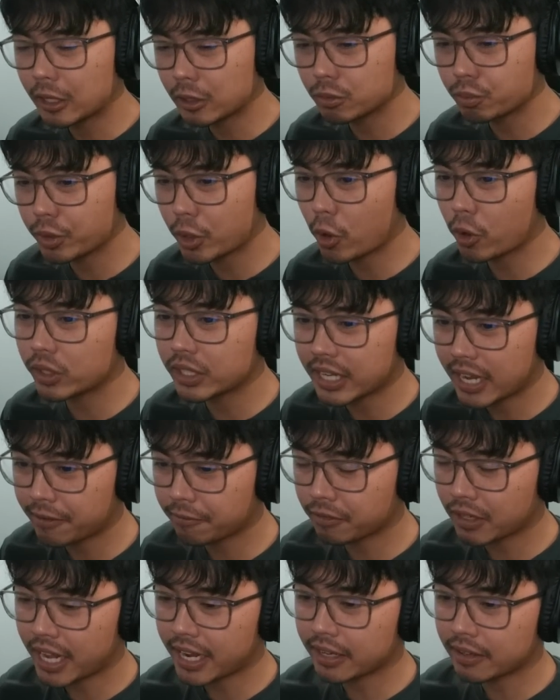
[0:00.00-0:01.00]
we only have
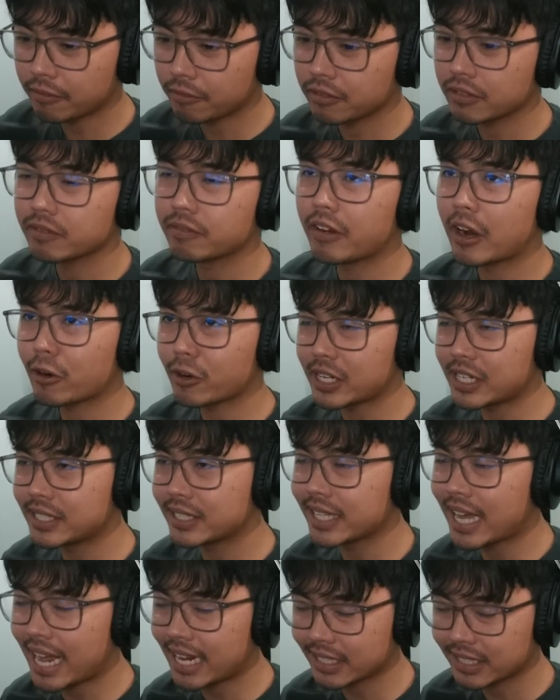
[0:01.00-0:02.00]
like very
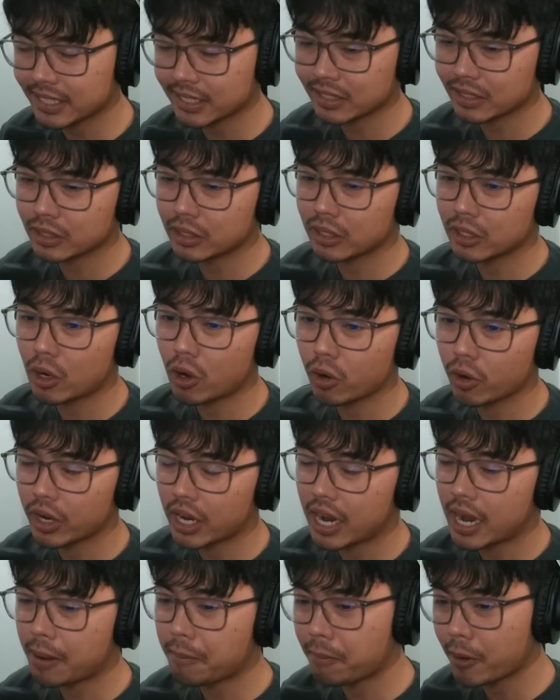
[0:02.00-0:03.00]
easy access to lower
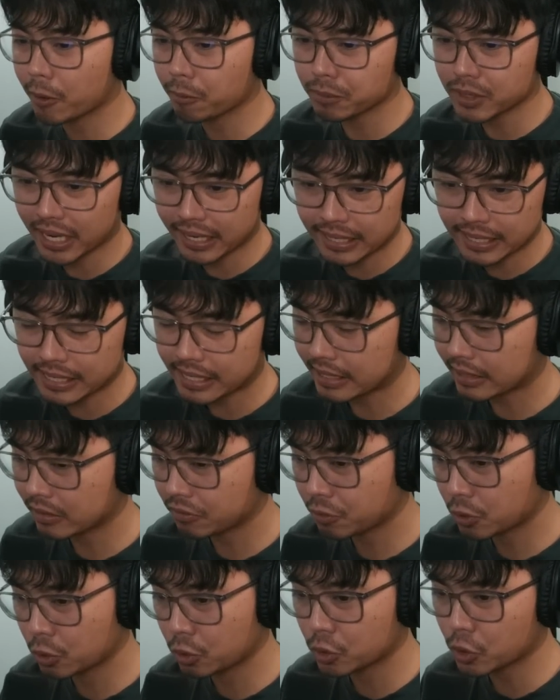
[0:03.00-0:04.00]
bottom decking
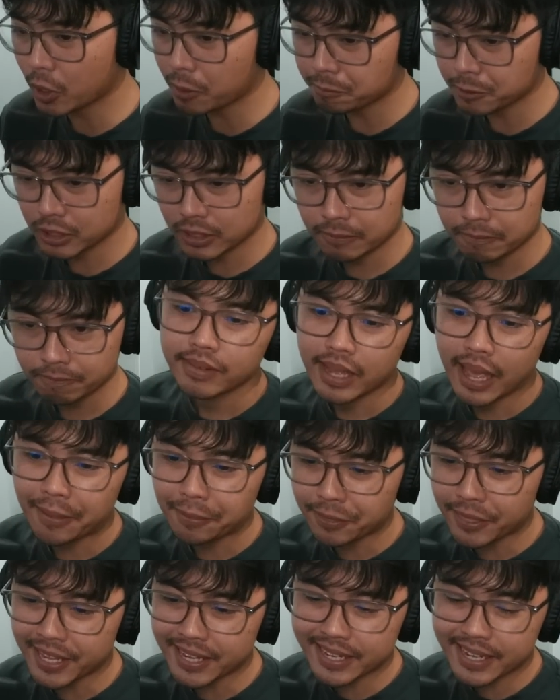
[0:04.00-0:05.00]
2 drops. And
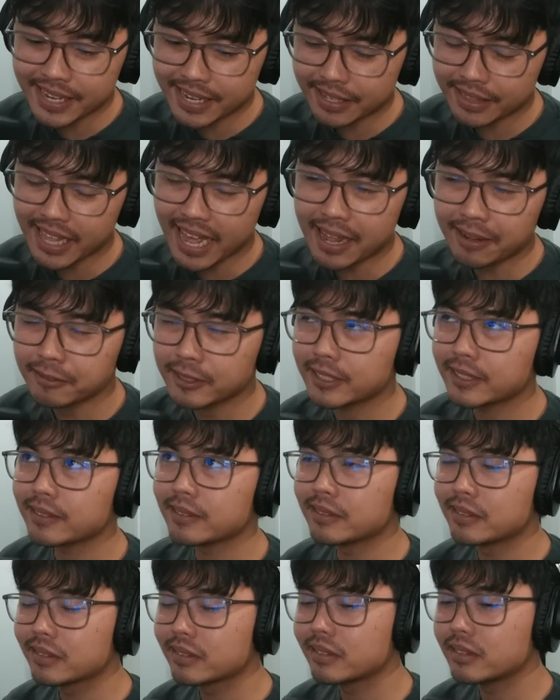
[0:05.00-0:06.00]
thinking that
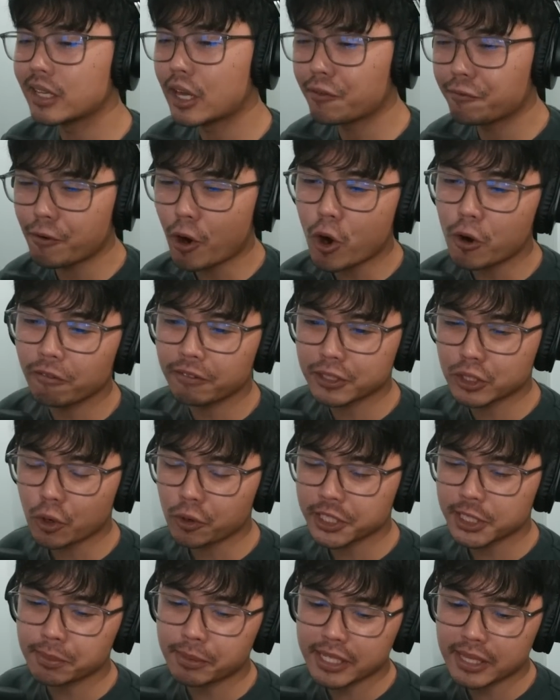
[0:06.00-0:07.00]
evolve is going
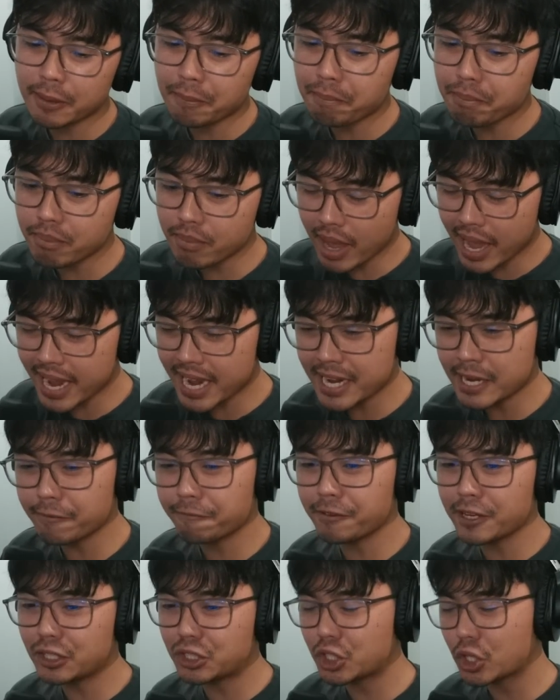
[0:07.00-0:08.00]
to be the main
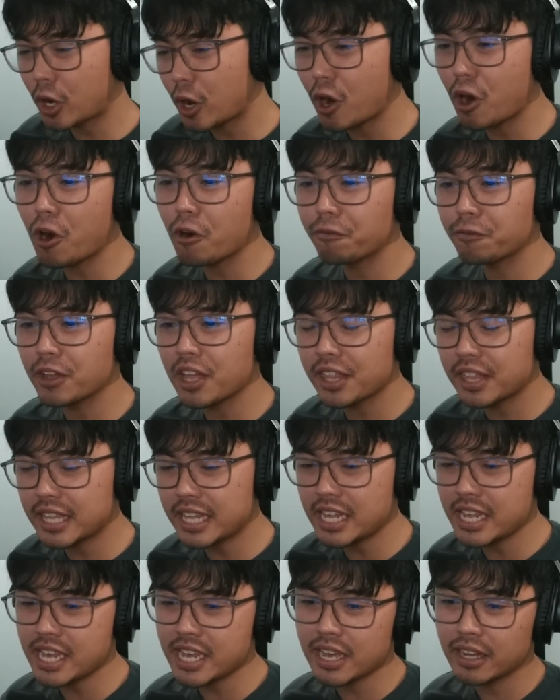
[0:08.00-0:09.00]
feature of
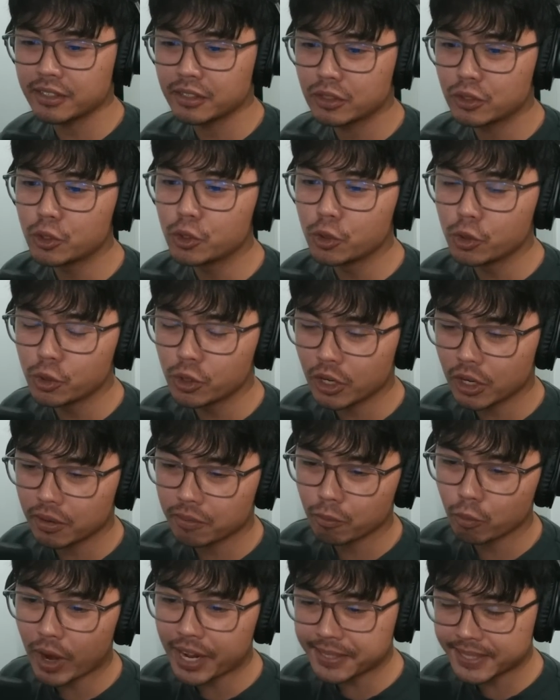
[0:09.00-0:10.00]
the new
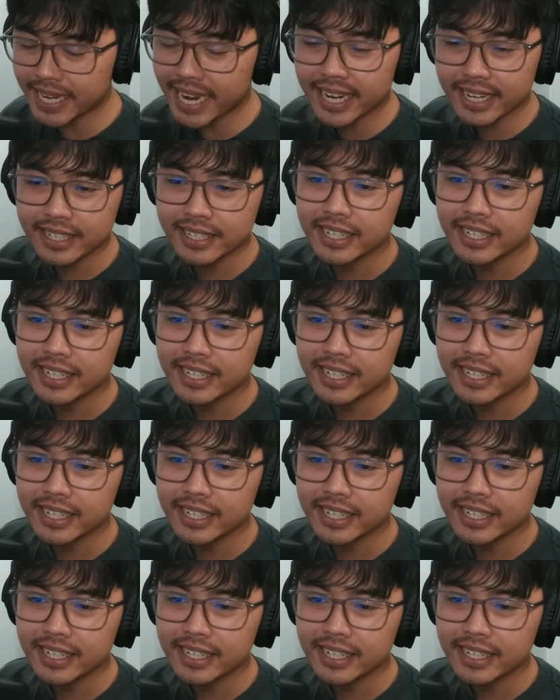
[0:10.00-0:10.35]
red deck,